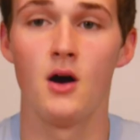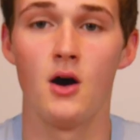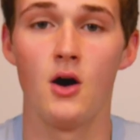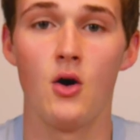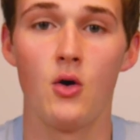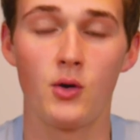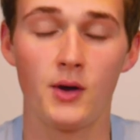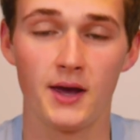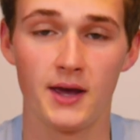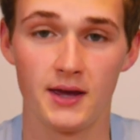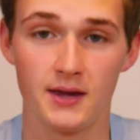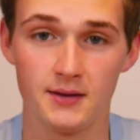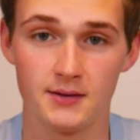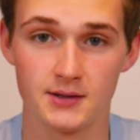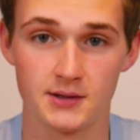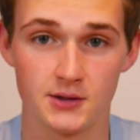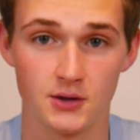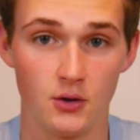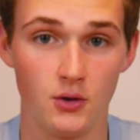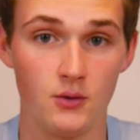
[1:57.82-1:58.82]
Okay,
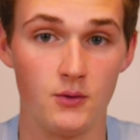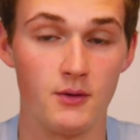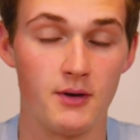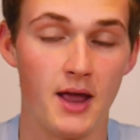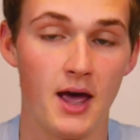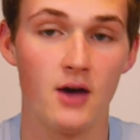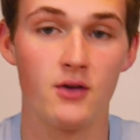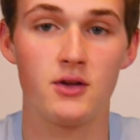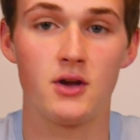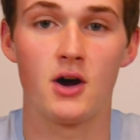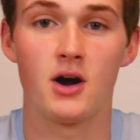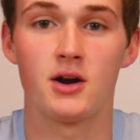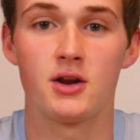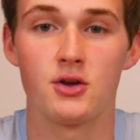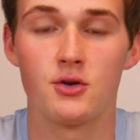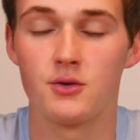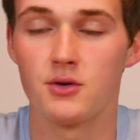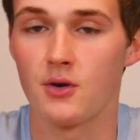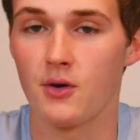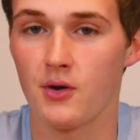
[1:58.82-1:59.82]
so now the audio
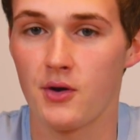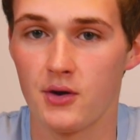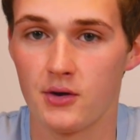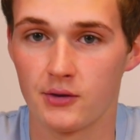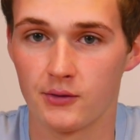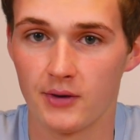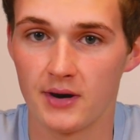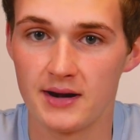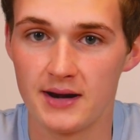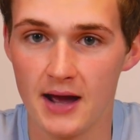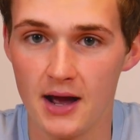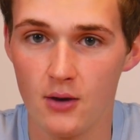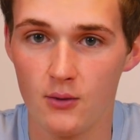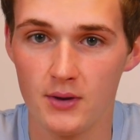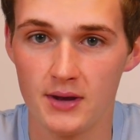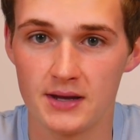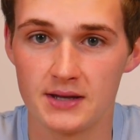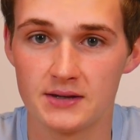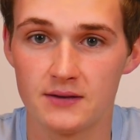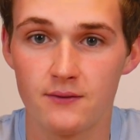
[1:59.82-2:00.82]
you're hearing right now
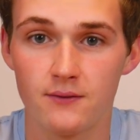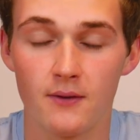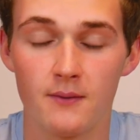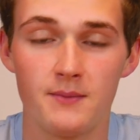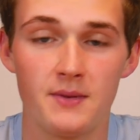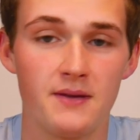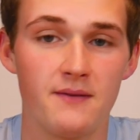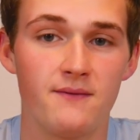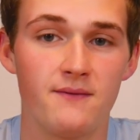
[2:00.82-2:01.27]
is from the